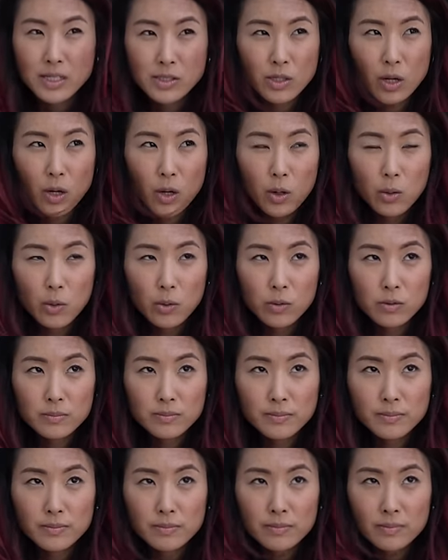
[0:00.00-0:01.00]
So
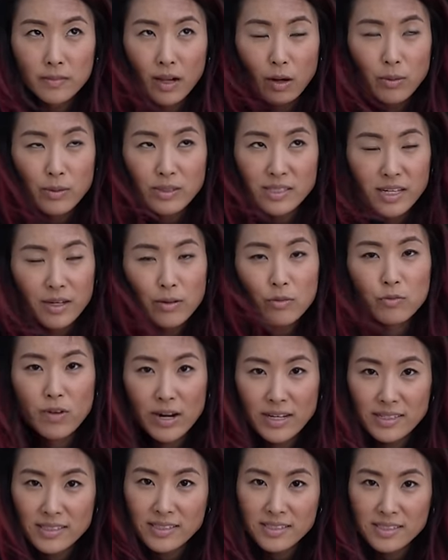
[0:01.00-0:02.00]
I would say
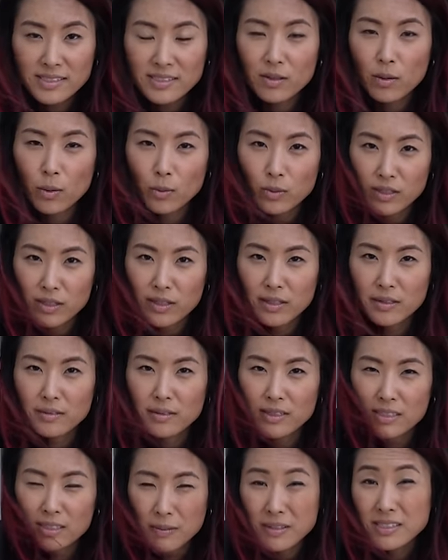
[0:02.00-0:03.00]
rent is the only
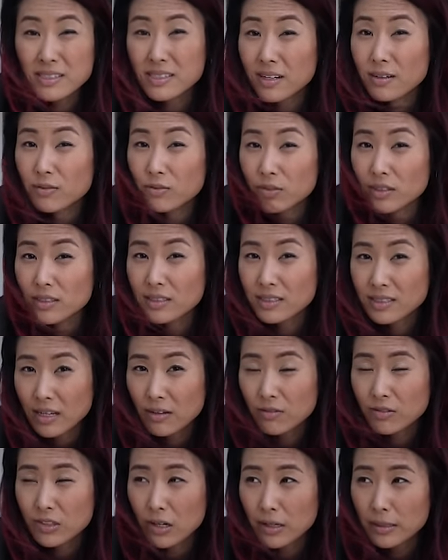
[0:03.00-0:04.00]
expense that I've really
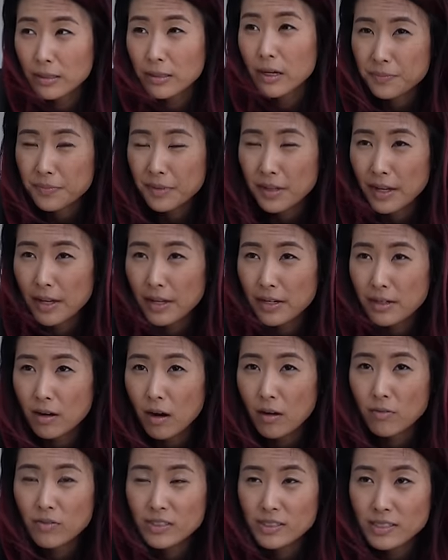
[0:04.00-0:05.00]
saved on. And
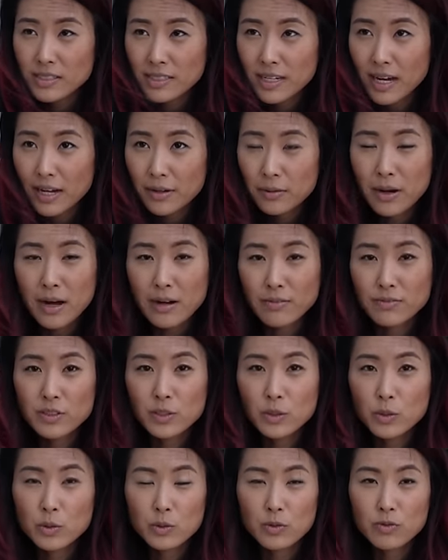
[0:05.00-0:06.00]
obviously I don't have
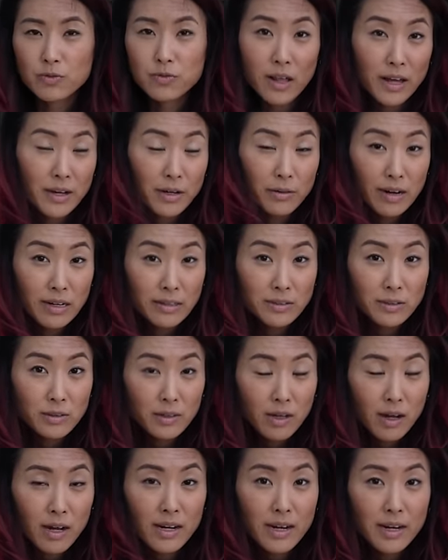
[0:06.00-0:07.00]
to fly around a
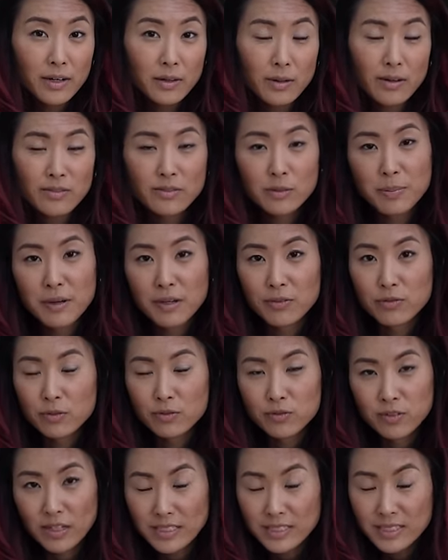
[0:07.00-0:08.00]
lot. I don't have to pay for
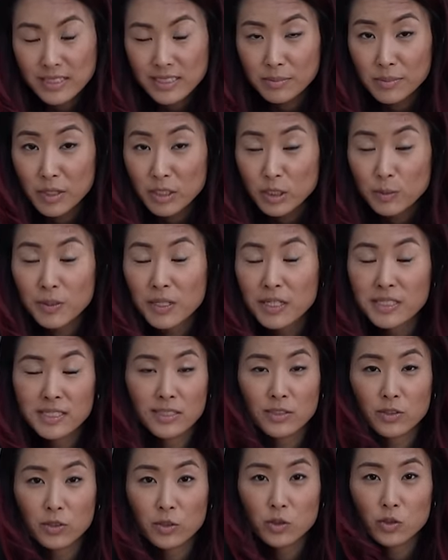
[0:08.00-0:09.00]
flights as much because I
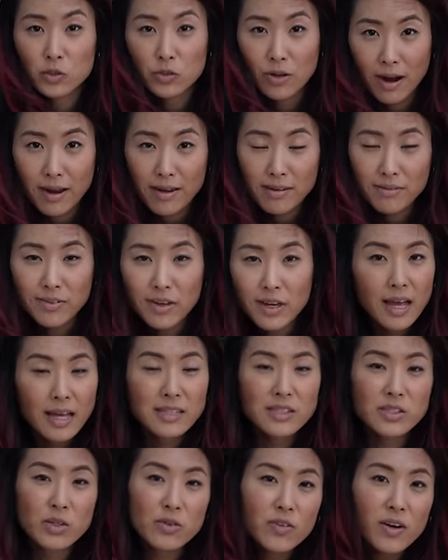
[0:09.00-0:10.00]
just drive.
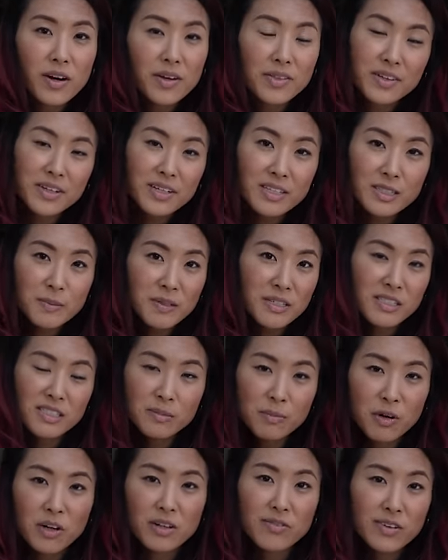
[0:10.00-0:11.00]
And so far I think it's been a
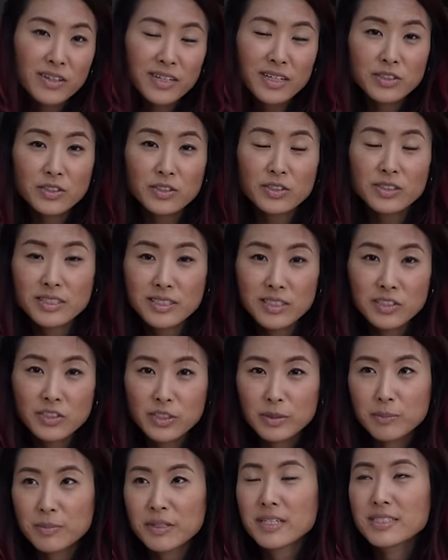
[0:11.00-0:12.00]
smart financial
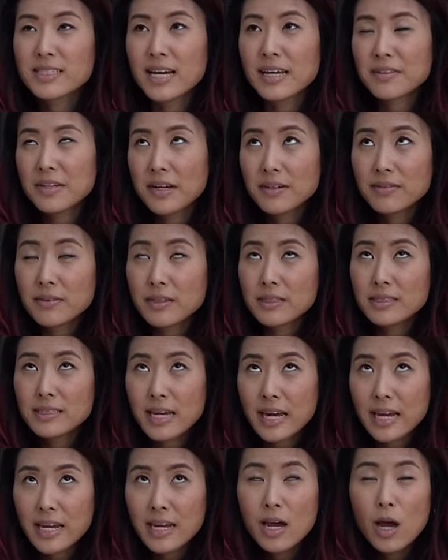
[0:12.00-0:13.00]
decision, because at the end of the
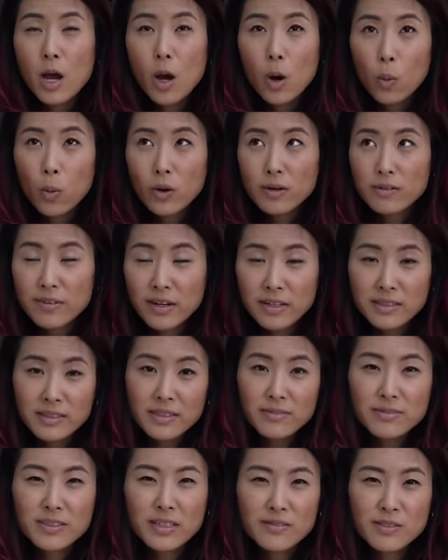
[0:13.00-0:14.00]
day, what van
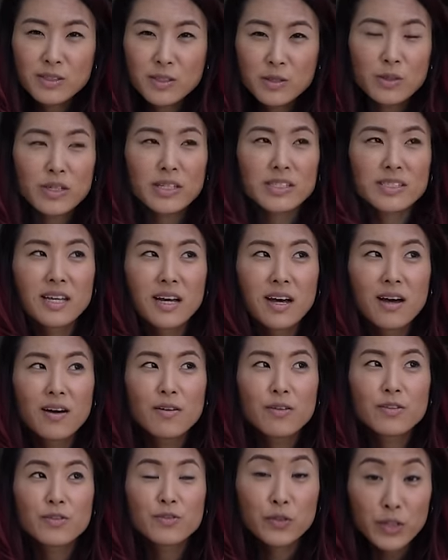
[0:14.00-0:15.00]
life gives you is
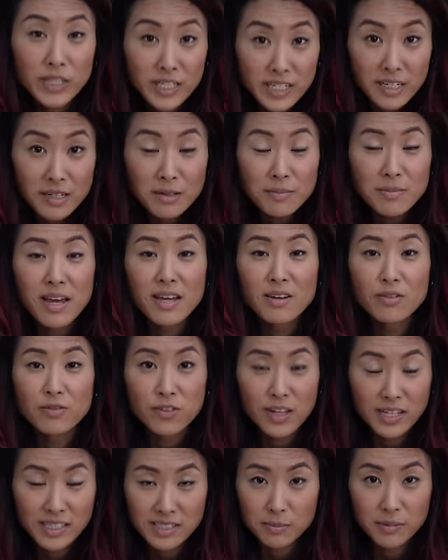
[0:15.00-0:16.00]
freedom and
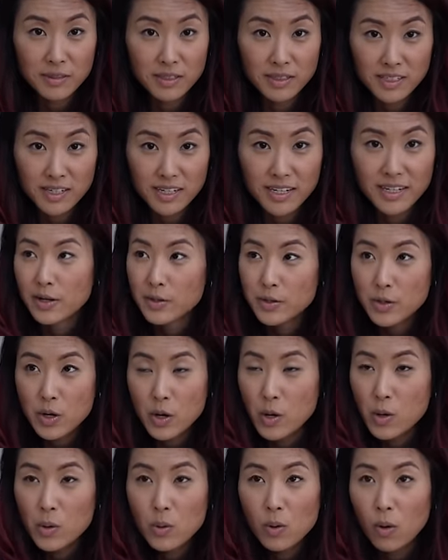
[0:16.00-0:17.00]
flexibility.
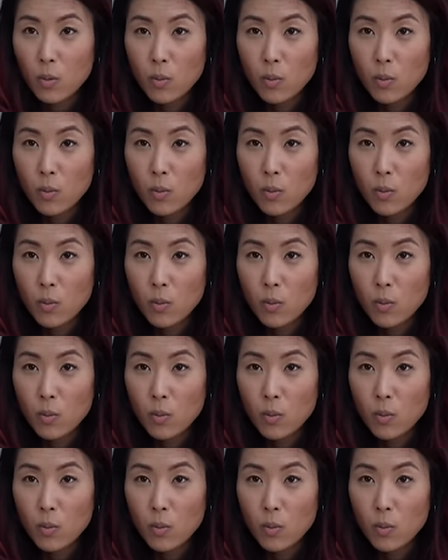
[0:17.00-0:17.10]
No